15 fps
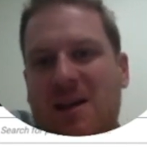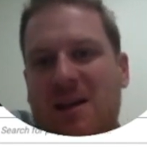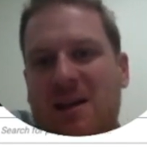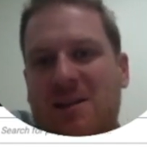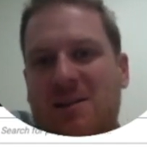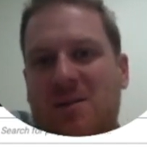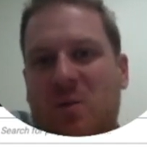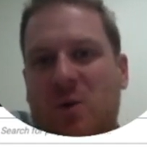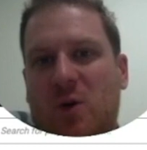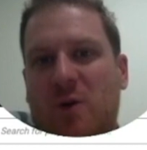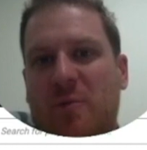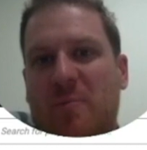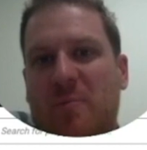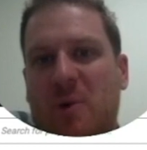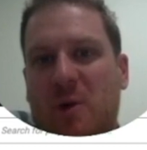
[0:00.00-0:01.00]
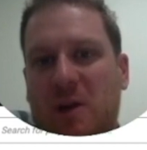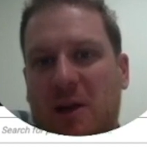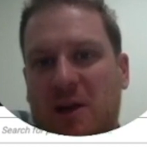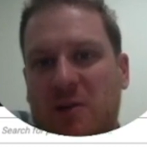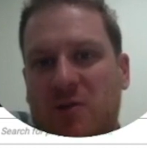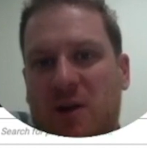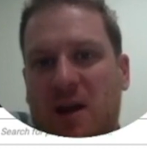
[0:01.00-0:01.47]
Is it worth burning a
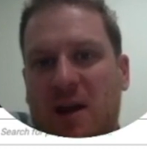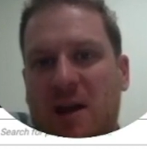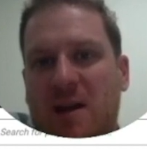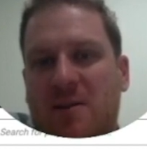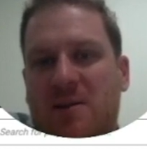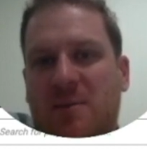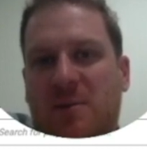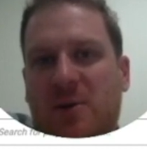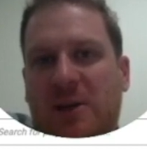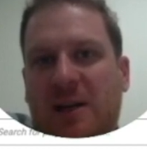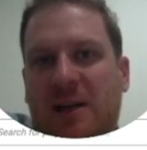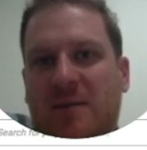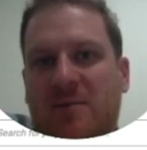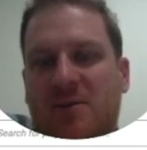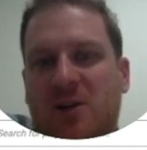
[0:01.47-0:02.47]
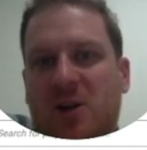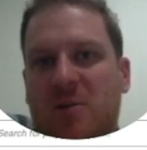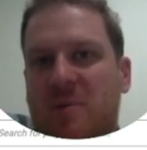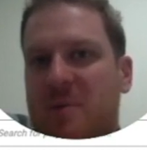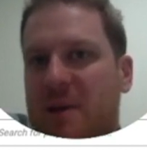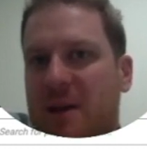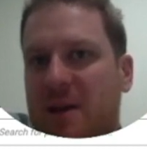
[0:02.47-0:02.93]
trade to bring in
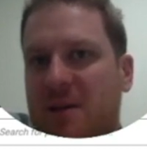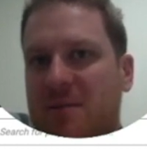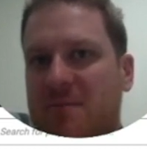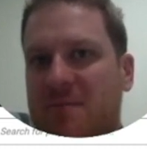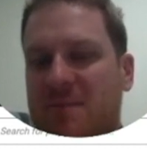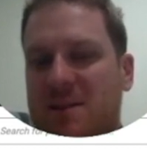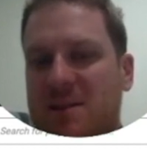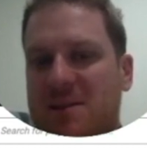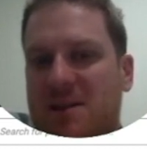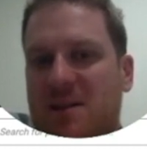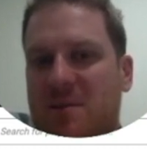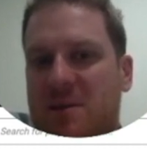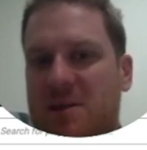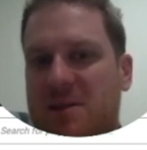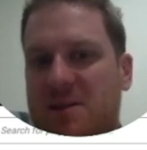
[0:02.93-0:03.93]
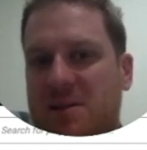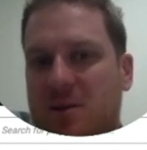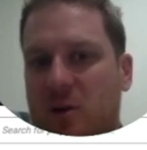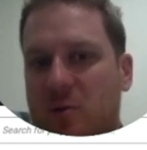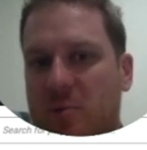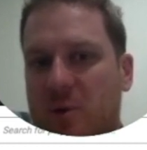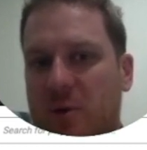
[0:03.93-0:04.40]
Toby Pink? Is he going to be a
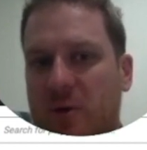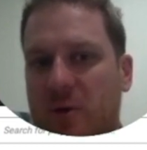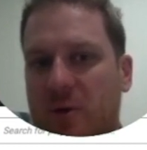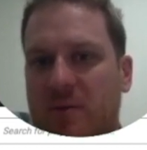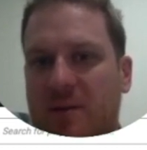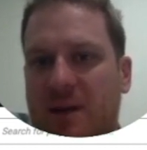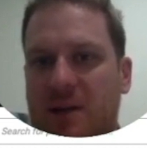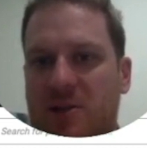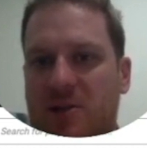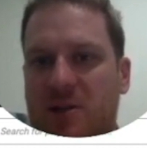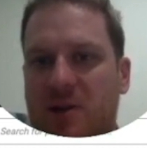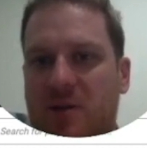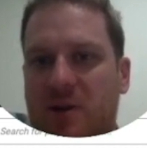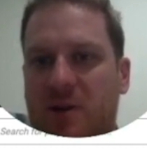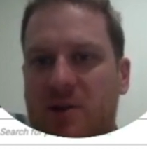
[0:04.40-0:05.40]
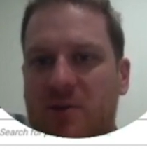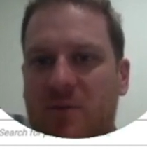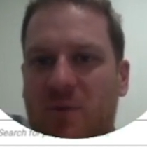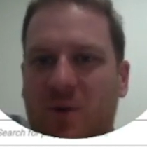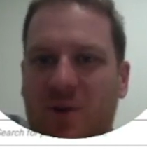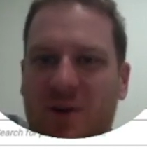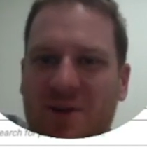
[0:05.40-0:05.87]
slow burn, cash generation
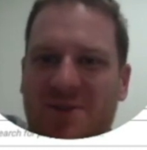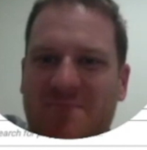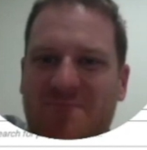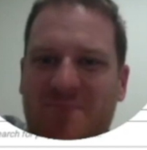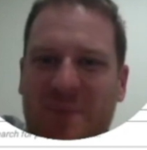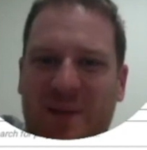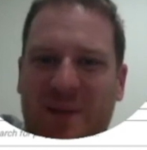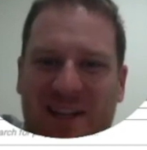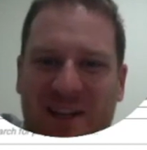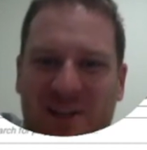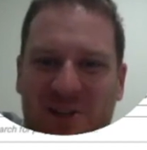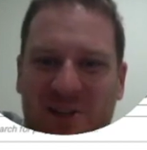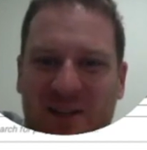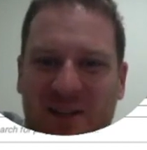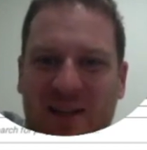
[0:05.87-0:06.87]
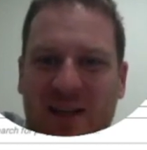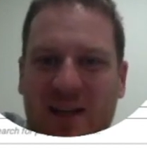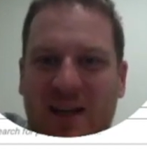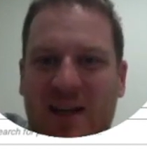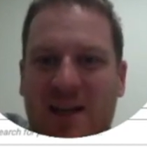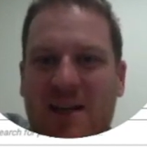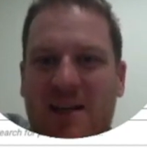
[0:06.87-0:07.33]
wise? Potentially.
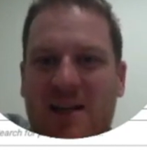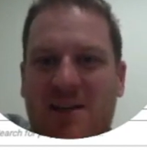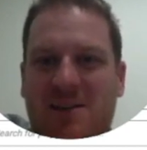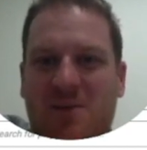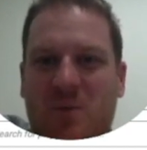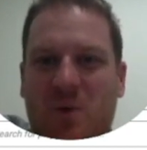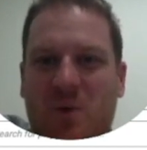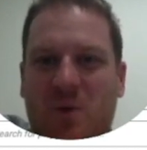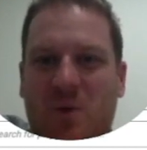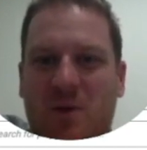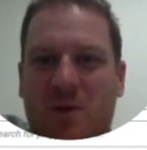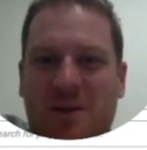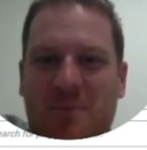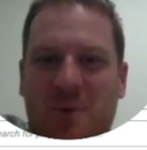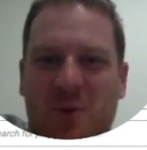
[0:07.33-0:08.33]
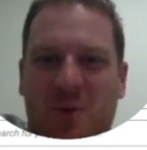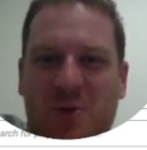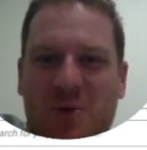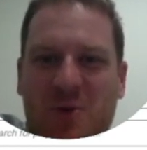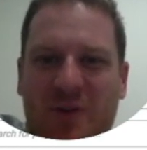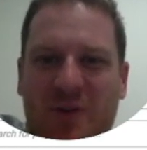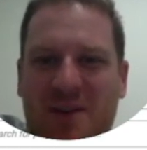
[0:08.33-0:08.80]
Is it worth using a boost
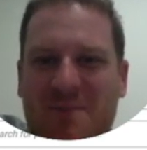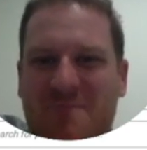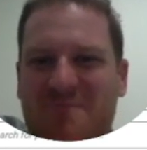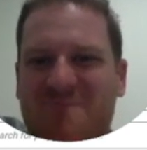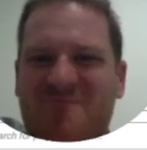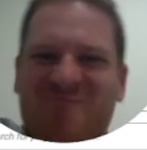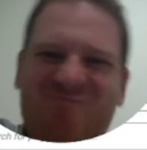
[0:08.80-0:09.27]
on him?